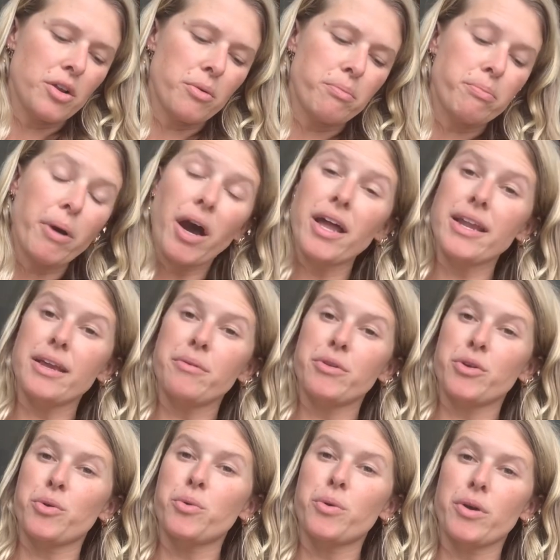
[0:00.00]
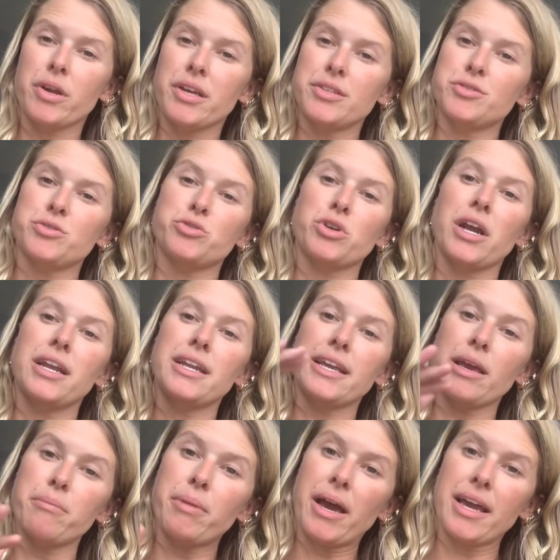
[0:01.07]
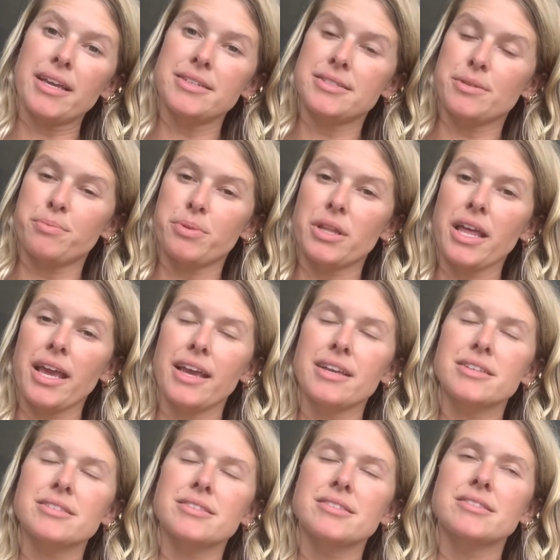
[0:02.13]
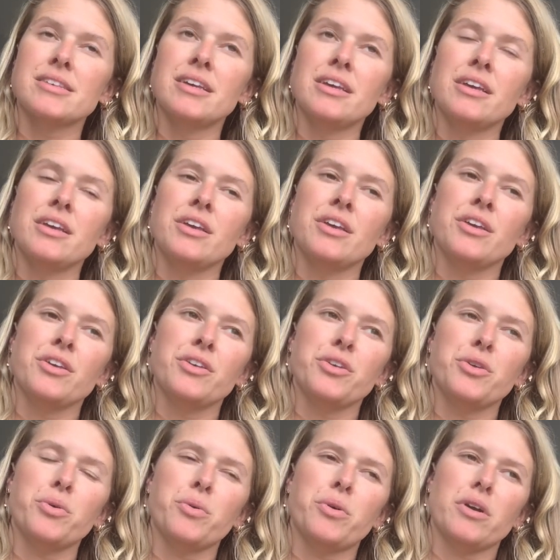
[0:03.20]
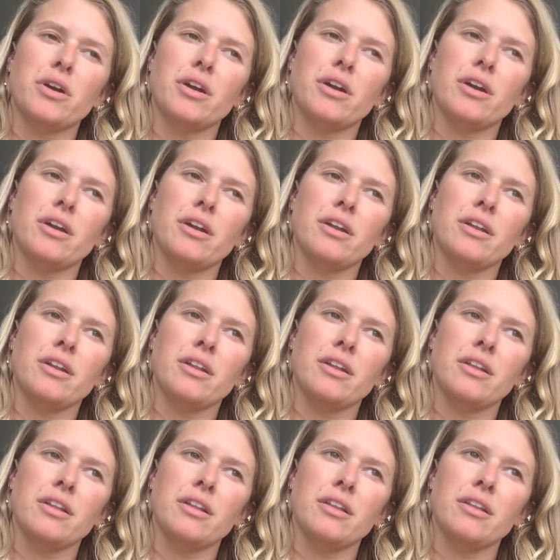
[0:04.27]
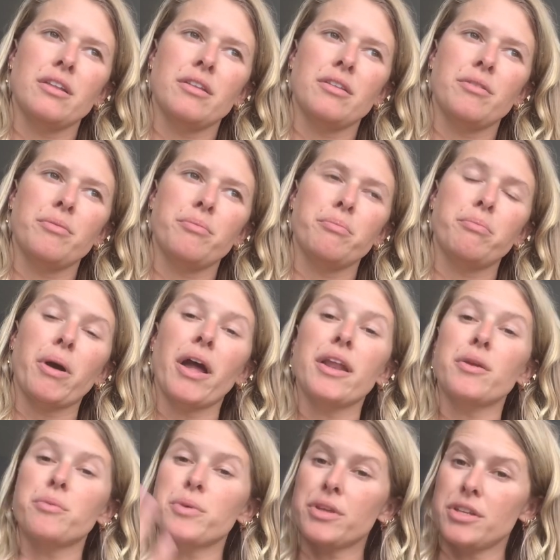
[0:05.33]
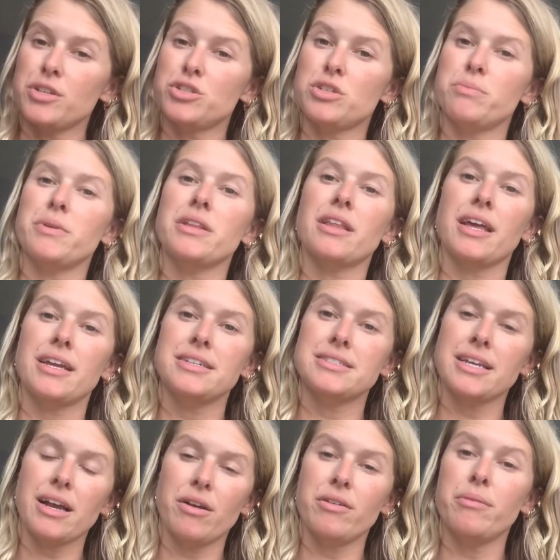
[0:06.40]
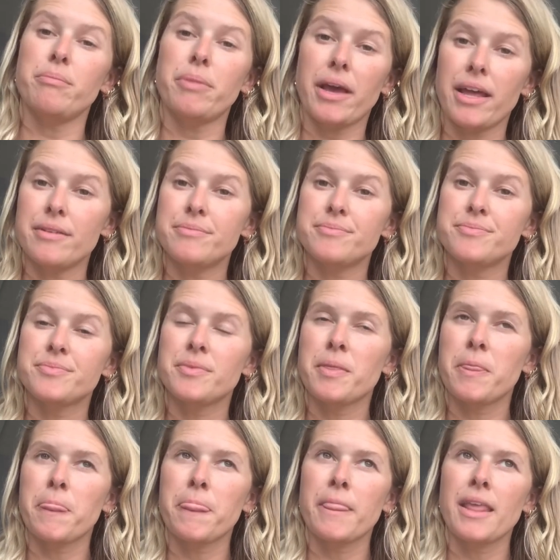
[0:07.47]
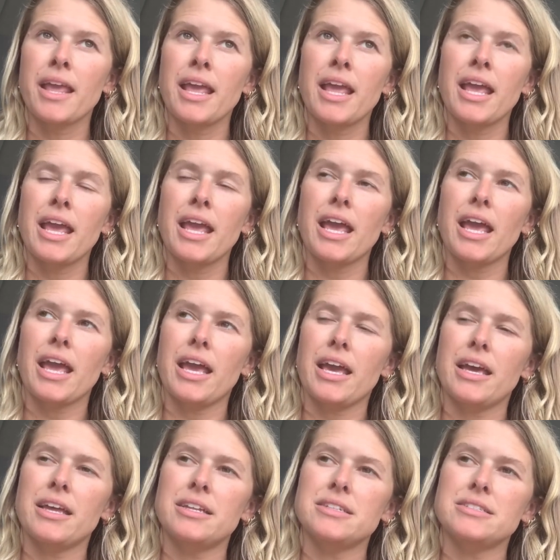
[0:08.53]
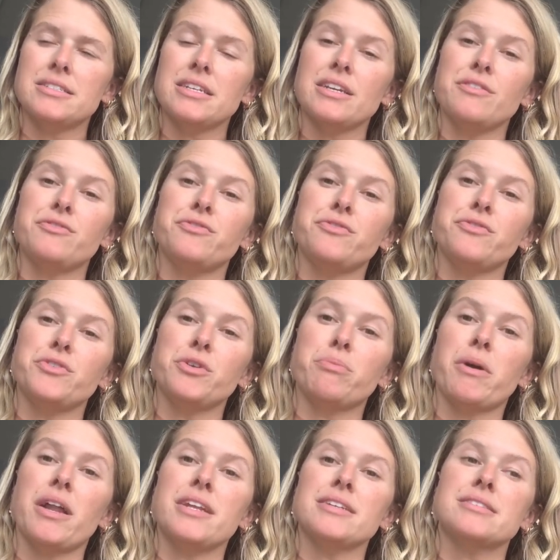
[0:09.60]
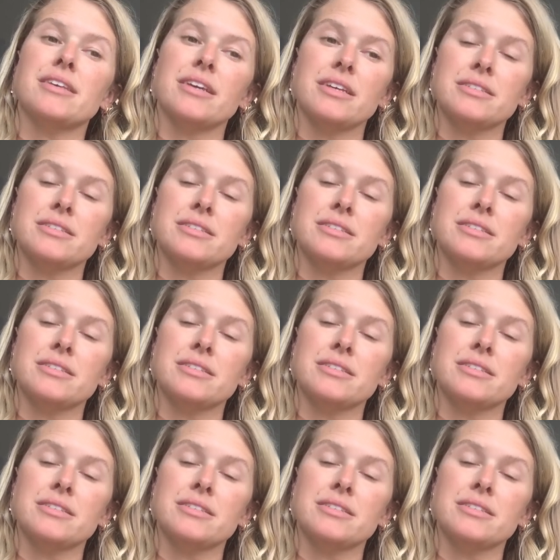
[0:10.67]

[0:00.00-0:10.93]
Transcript: body, when your organs are trying to get back into place, your body really should be laying down in bed. And if your body's laying